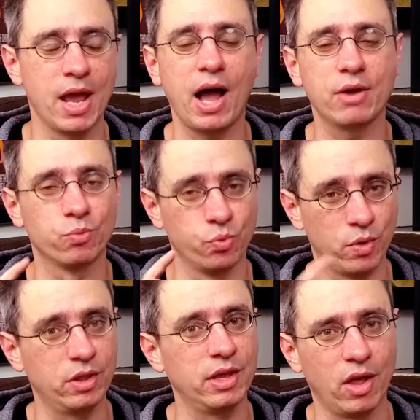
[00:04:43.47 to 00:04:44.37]
I
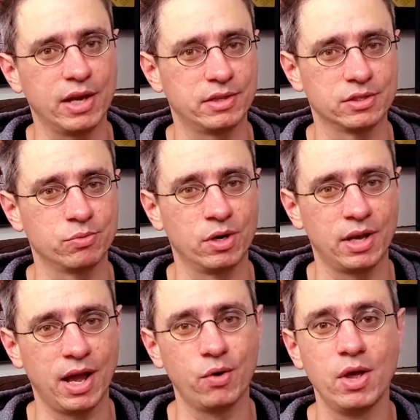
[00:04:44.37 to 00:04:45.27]
really like this one
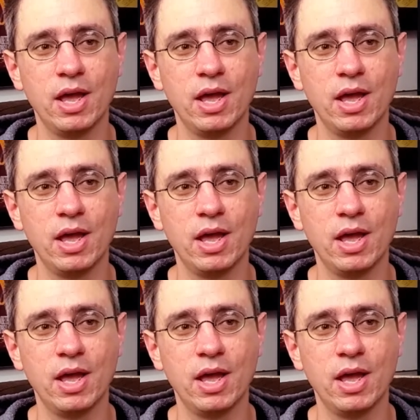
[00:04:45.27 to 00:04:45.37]
now.